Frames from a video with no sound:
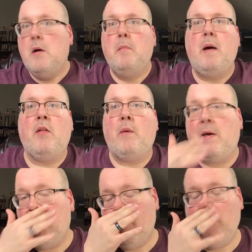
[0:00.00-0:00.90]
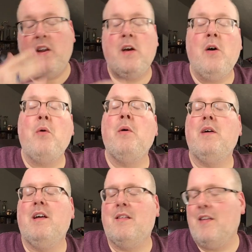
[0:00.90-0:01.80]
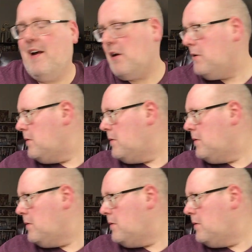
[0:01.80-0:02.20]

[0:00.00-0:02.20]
By the way, this video is like